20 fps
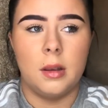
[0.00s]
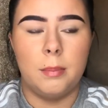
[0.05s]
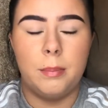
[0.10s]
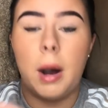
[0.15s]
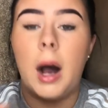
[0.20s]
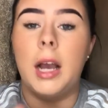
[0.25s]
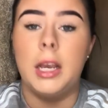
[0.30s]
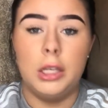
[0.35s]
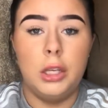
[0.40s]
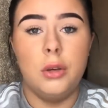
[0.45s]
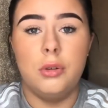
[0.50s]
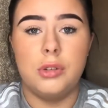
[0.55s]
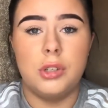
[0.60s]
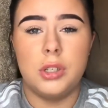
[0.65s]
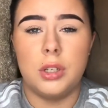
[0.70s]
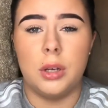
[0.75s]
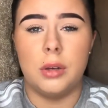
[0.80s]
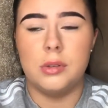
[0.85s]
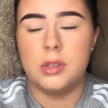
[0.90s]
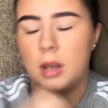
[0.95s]
But I used
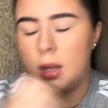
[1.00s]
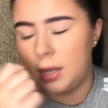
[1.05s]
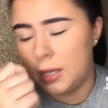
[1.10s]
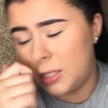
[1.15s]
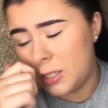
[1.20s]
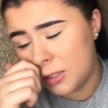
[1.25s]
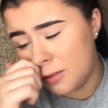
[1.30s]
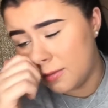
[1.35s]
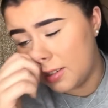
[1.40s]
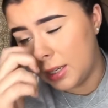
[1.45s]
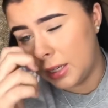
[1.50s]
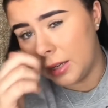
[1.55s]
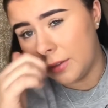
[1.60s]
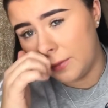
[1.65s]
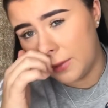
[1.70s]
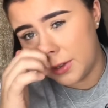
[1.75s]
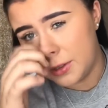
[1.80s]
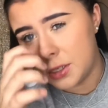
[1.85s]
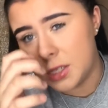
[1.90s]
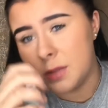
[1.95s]
to, so it just really
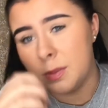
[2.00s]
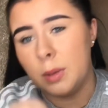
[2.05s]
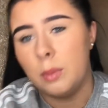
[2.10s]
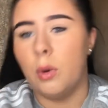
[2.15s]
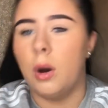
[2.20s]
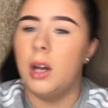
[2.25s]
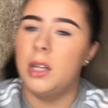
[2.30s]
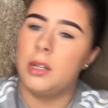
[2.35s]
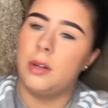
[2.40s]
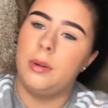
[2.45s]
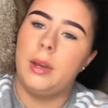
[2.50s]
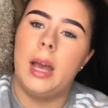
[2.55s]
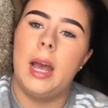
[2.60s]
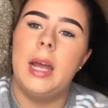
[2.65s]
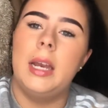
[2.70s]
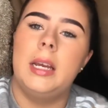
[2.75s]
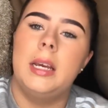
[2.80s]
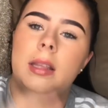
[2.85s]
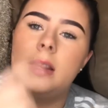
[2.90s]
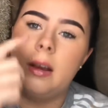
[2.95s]
confuses me why I don't get
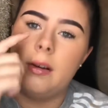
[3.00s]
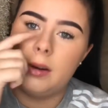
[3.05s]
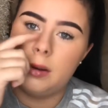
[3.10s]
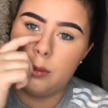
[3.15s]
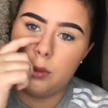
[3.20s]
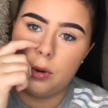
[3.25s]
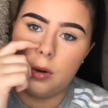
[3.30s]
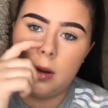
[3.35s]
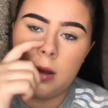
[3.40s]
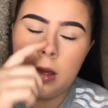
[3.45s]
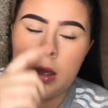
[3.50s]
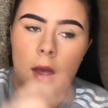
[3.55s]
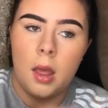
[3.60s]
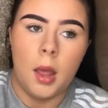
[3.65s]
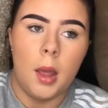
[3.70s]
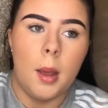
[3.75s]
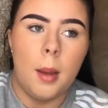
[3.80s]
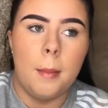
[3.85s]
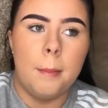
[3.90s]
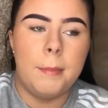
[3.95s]
any in there anymore.
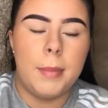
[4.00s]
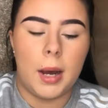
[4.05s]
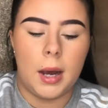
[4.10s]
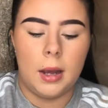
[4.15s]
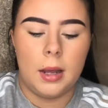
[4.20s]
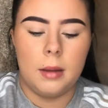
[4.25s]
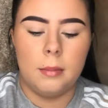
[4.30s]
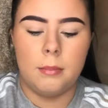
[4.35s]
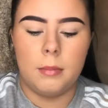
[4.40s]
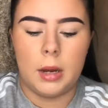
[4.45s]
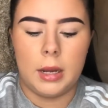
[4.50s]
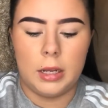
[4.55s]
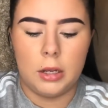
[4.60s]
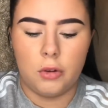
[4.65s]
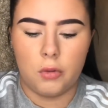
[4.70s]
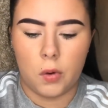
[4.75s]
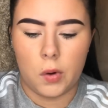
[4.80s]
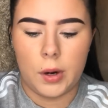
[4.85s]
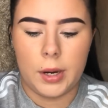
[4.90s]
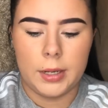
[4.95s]
But my
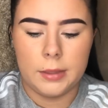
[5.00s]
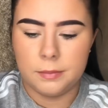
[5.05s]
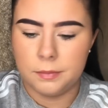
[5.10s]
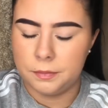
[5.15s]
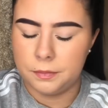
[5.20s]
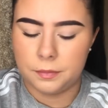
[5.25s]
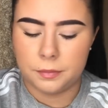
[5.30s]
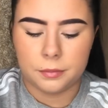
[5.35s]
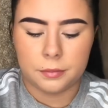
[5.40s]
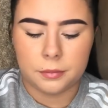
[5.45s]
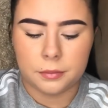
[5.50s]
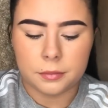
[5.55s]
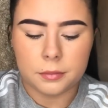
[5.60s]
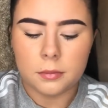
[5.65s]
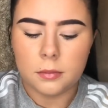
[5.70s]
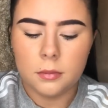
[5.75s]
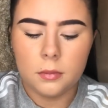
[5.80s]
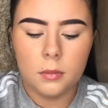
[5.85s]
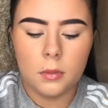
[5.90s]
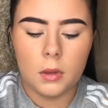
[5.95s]
groin
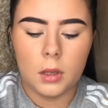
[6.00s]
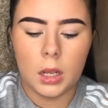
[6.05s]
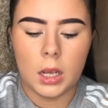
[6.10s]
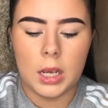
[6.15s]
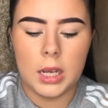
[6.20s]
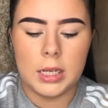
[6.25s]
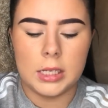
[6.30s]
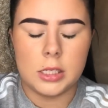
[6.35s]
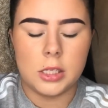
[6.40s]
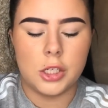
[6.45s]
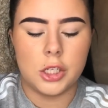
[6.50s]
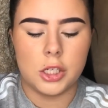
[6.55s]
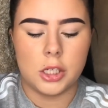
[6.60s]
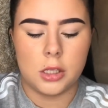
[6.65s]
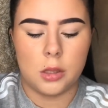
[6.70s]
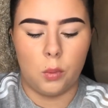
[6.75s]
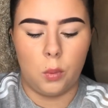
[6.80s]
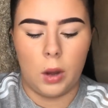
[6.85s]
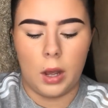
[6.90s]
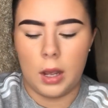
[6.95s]
is just
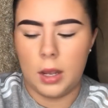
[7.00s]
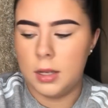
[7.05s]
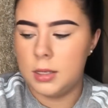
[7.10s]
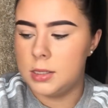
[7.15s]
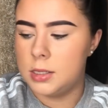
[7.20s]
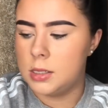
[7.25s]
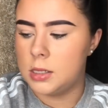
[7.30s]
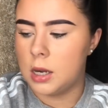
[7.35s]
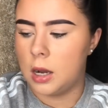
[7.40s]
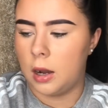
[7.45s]
the worst.